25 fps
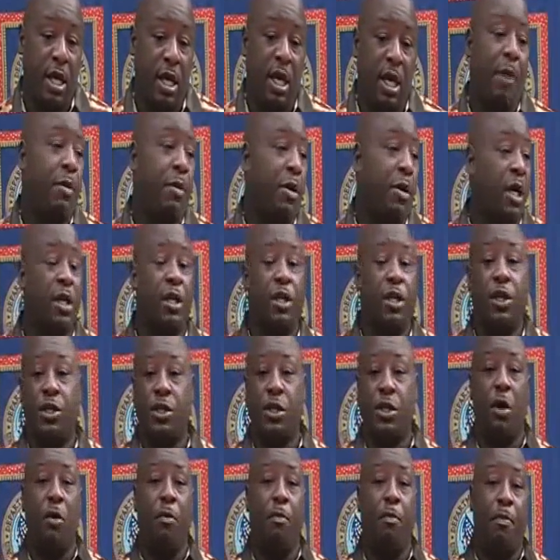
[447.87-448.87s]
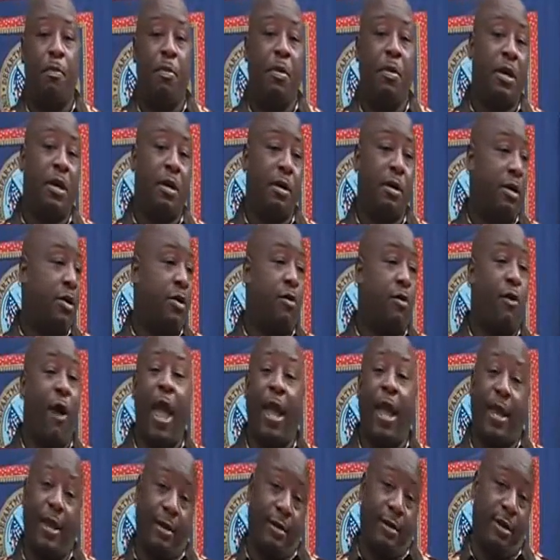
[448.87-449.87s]
and I'm going to get this show
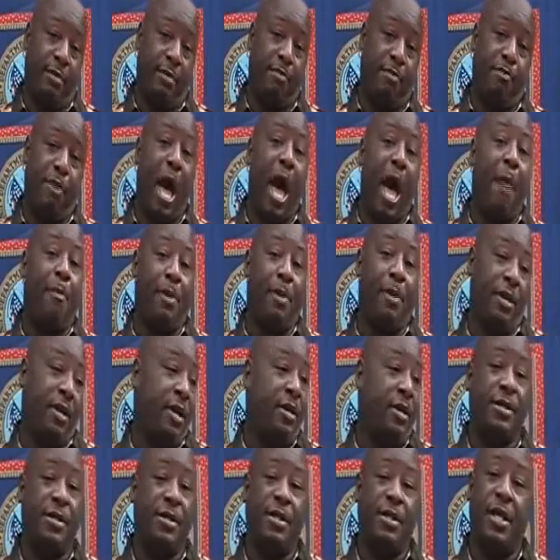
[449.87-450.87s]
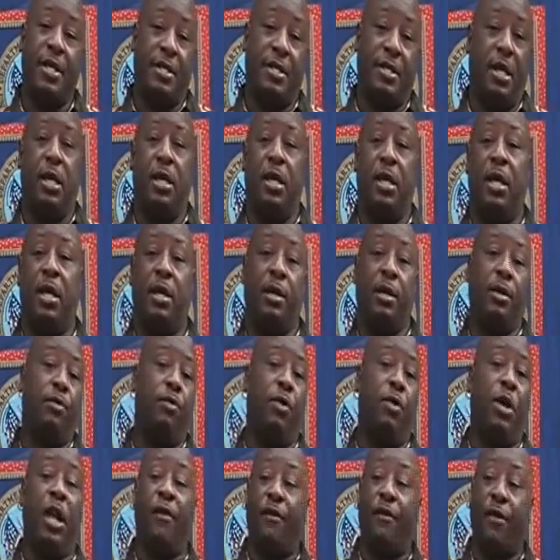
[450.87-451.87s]
cracking and popping and sizzling
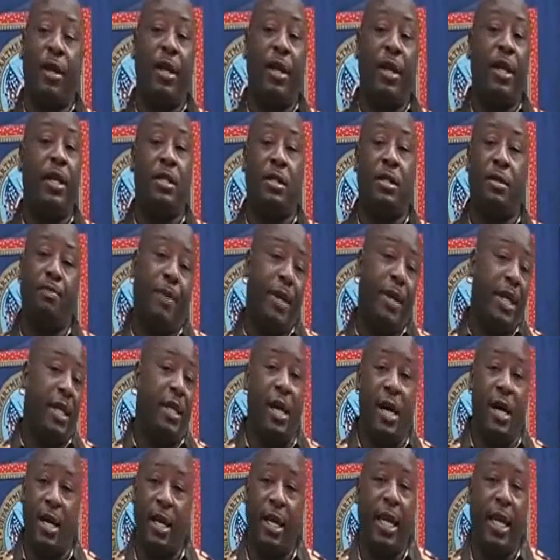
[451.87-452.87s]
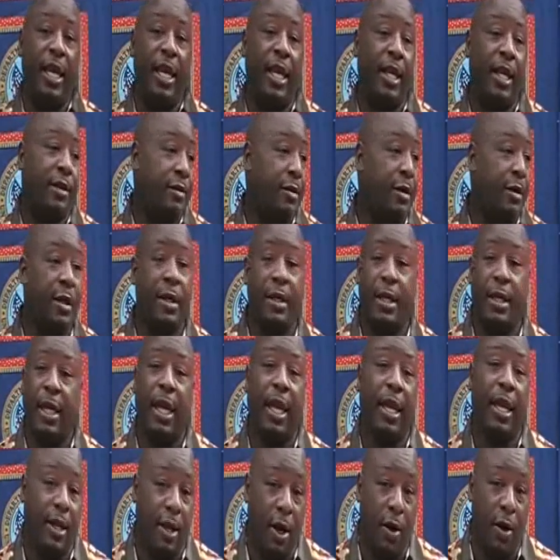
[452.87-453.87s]
and whatever it needs to be done to get it
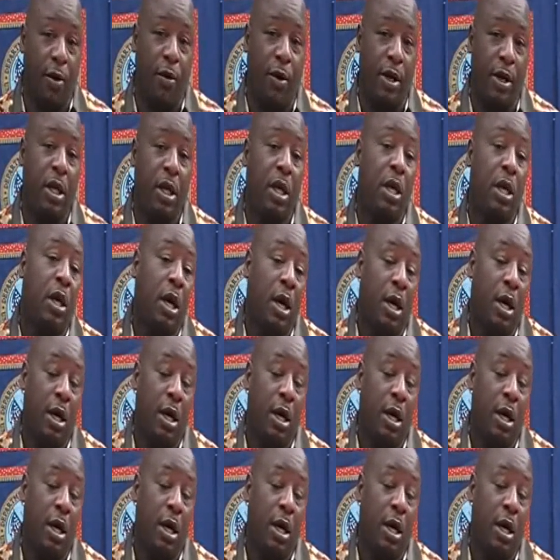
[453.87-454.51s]
going.